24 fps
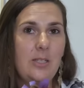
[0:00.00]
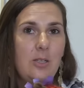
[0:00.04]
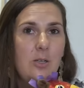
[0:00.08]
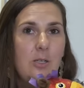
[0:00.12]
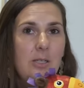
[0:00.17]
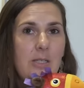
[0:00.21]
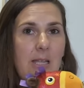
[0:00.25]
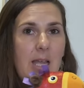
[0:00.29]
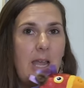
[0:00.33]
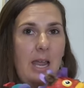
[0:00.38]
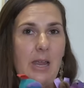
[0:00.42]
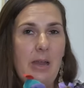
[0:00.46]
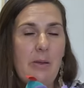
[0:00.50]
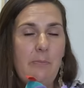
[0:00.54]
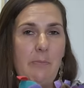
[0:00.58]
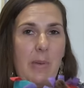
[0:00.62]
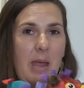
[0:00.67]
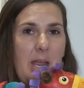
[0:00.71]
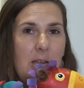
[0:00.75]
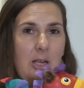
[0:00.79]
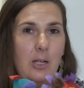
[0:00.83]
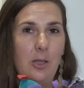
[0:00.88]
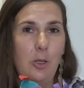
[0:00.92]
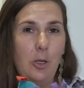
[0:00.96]
because they
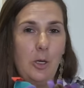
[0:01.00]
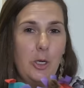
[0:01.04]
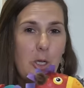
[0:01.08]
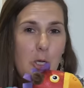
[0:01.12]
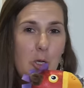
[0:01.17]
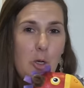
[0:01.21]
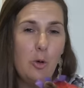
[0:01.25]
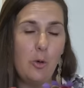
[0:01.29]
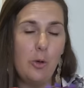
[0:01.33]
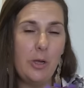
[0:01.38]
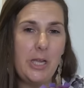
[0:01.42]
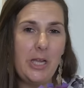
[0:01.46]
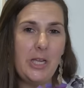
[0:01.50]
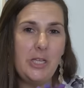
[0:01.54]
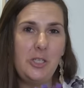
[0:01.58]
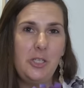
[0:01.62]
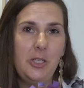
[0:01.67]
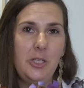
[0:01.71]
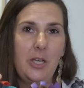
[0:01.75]
make a lot of noise.